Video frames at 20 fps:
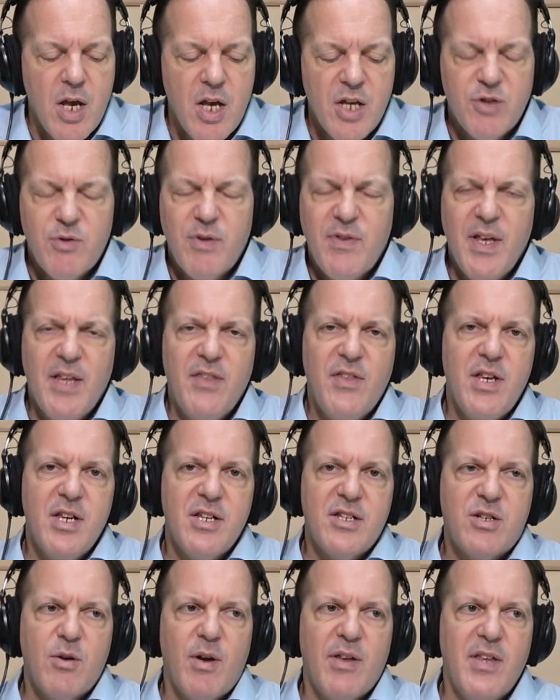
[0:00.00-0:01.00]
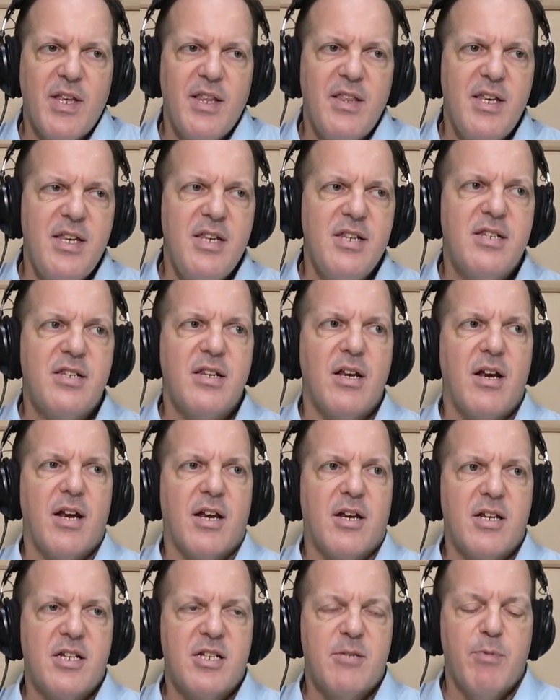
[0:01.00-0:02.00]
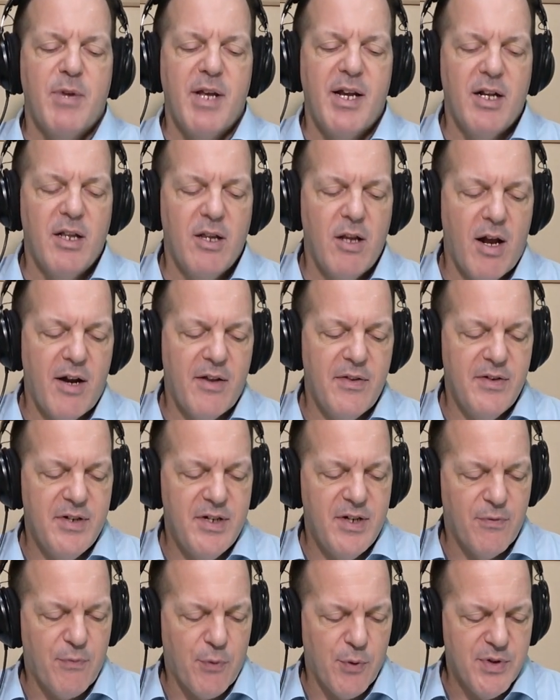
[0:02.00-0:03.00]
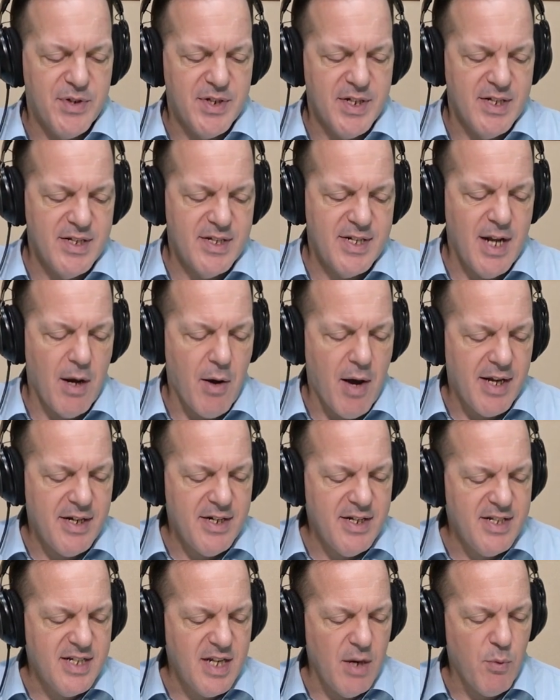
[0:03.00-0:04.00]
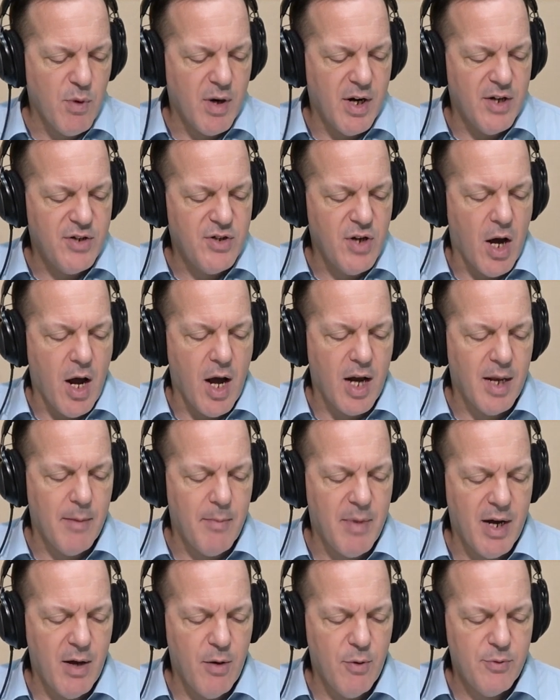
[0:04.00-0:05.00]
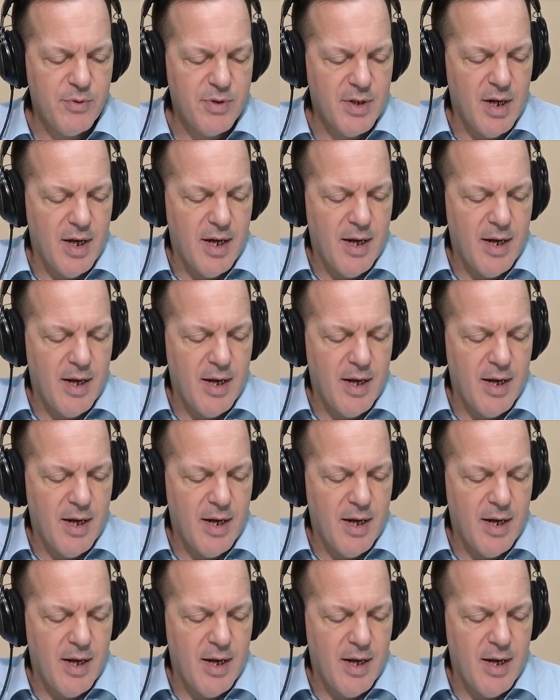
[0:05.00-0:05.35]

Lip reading: So I think these explain a lot of the differences. Now, I did say we're going to talk about